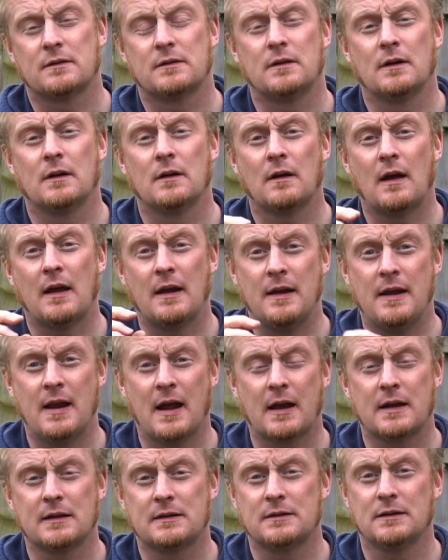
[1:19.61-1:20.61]
the
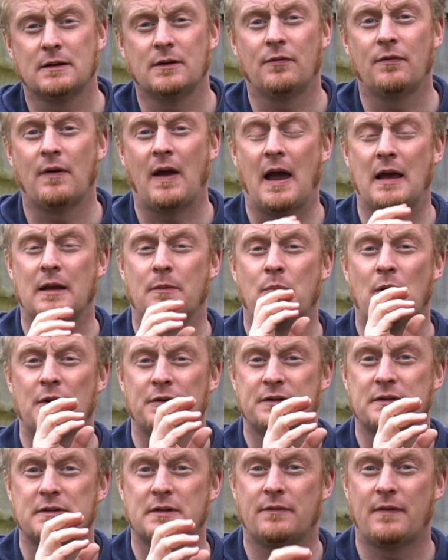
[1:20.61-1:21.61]
negative and
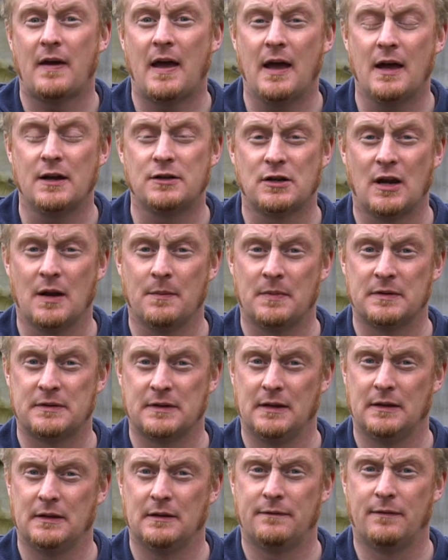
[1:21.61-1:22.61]
positive air chambers
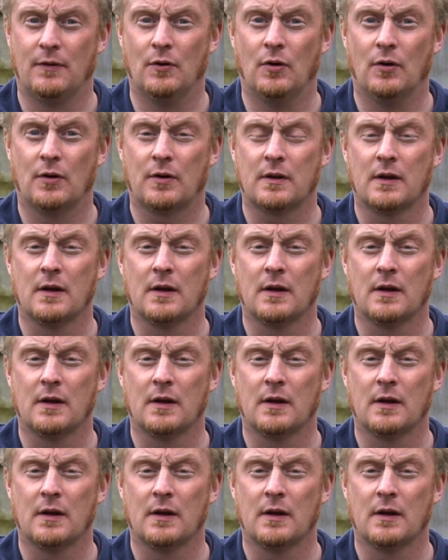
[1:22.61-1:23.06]
in the fork.